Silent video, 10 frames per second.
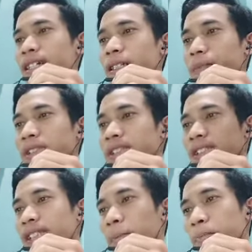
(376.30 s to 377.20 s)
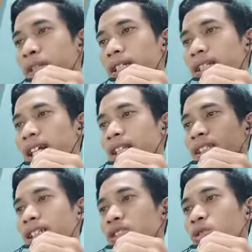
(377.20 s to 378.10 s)
Immerse the sample in
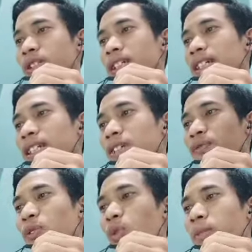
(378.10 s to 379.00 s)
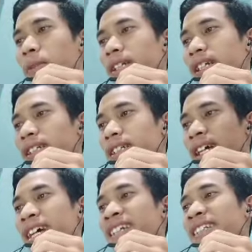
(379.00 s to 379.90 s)
ultrasonic cleaner for 1 minute,
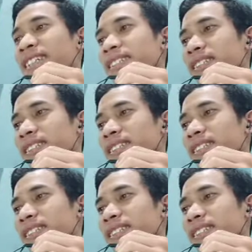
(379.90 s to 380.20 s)
then